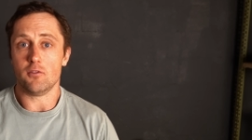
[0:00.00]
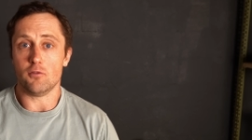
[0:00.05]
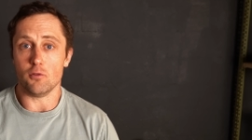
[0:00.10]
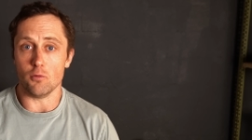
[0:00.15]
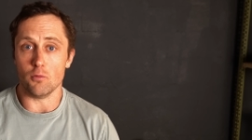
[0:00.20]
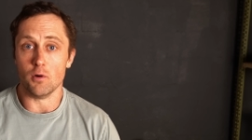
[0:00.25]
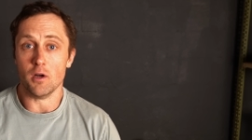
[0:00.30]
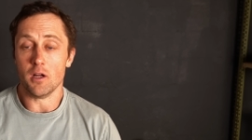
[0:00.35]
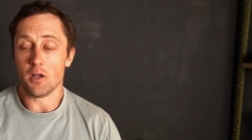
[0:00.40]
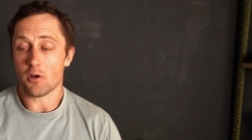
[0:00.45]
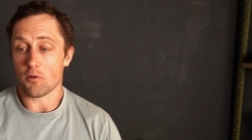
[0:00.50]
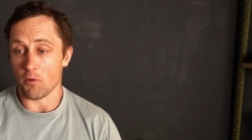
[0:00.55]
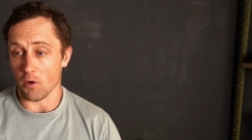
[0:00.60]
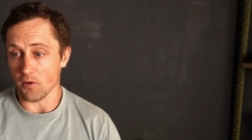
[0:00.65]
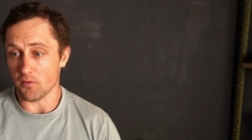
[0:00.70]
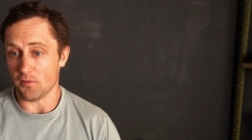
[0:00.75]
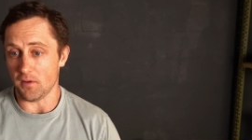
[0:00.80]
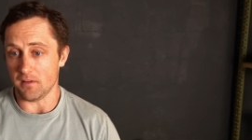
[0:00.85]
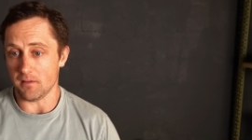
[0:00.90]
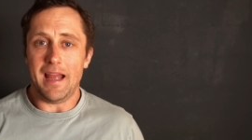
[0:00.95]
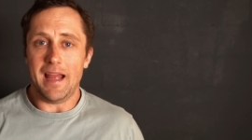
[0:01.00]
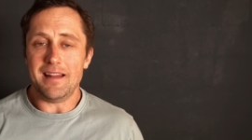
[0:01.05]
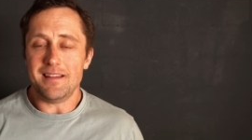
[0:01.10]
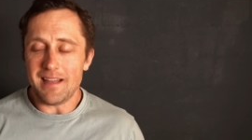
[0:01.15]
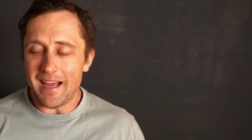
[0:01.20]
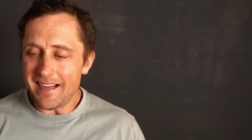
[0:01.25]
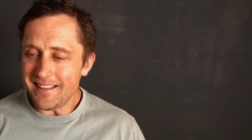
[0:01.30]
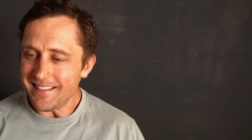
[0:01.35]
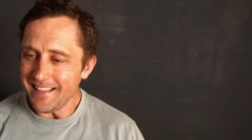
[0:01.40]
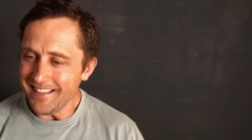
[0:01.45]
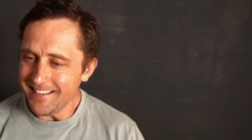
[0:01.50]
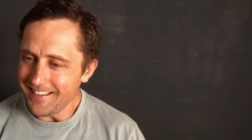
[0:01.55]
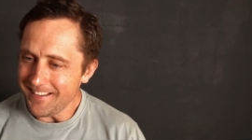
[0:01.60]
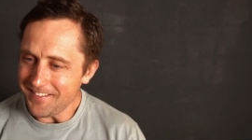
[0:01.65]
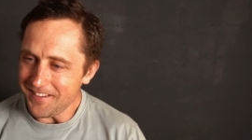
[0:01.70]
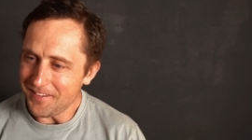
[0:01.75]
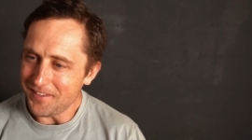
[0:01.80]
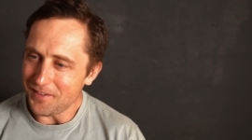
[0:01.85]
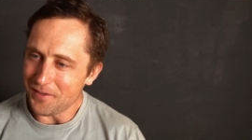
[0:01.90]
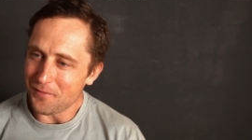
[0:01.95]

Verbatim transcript: to CrossFit. And I think this is